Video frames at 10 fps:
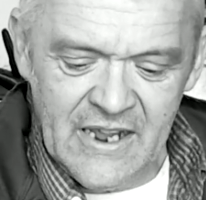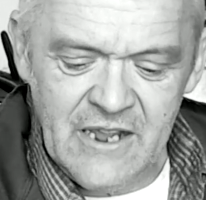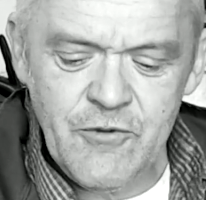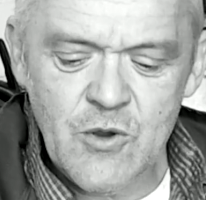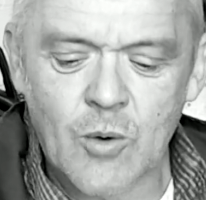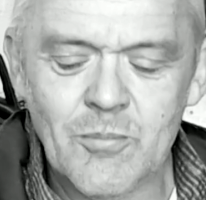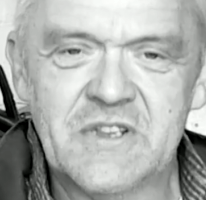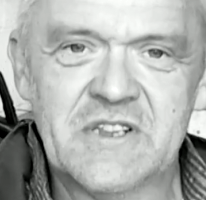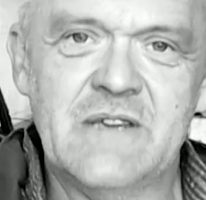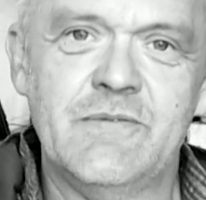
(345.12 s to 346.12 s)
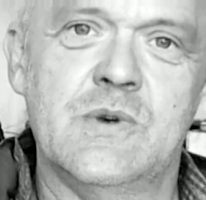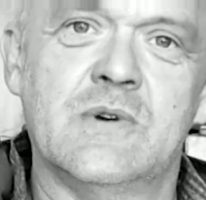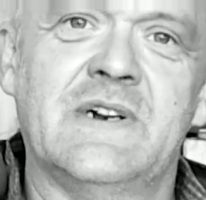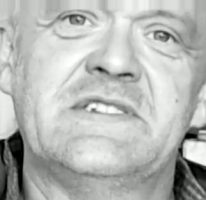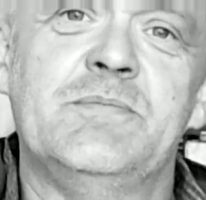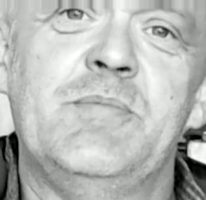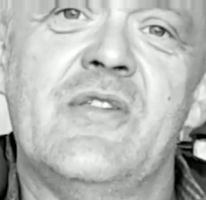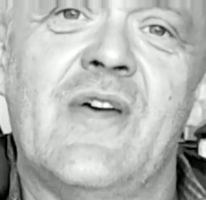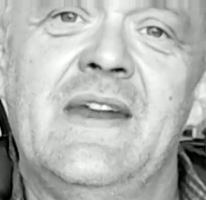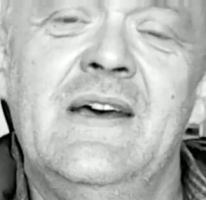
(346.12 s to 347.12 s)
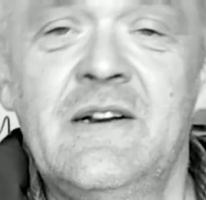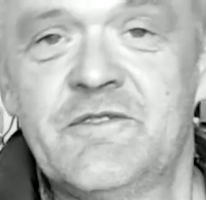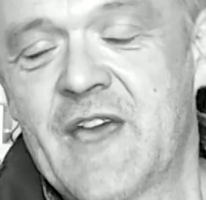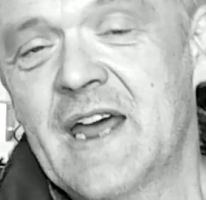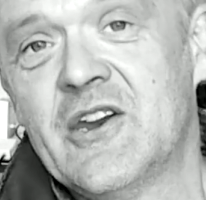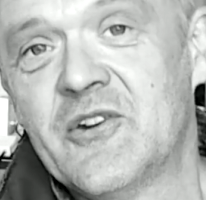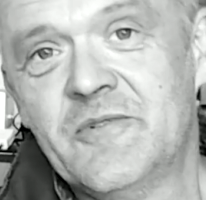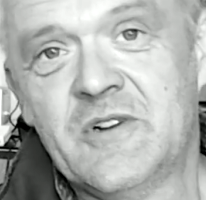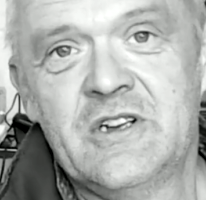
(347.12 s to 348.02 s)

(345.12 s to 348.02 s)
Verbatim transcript: If you want me to give you a recipe, then forget it.